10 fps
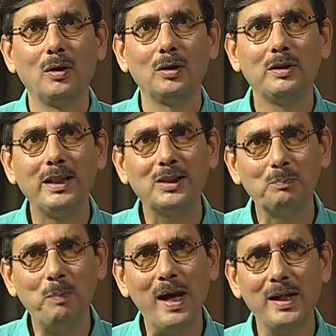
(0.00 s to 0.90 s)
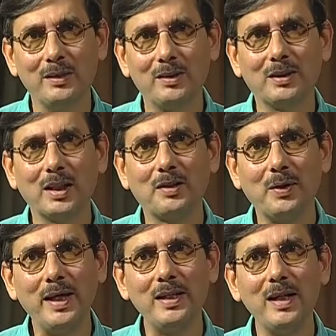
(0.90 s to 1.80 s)
Despite the
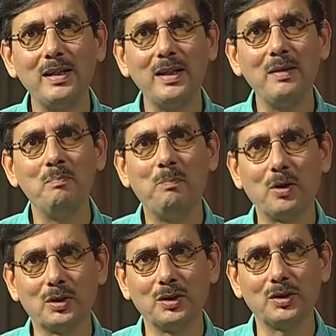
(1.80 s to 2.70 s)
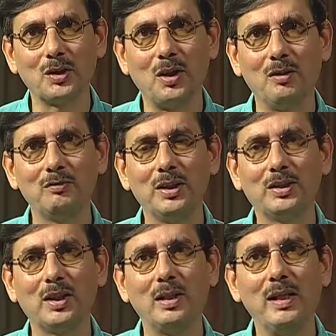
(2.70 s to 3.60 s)
graded importance of these
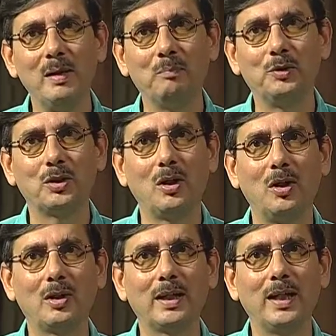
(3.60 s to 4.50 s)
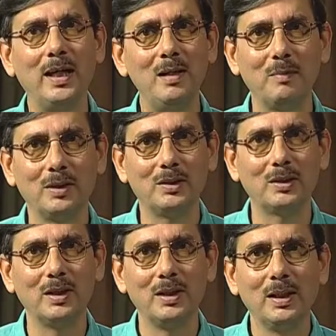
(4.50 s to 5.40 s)
limbs or elements,
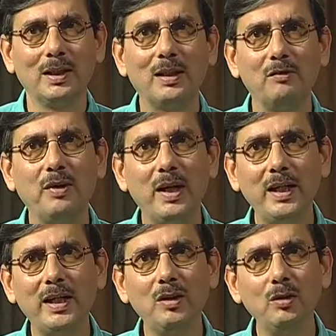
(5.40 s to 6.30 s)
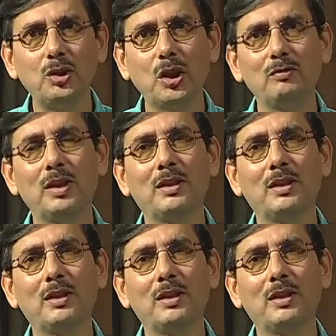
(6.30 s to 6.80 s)
the very use of the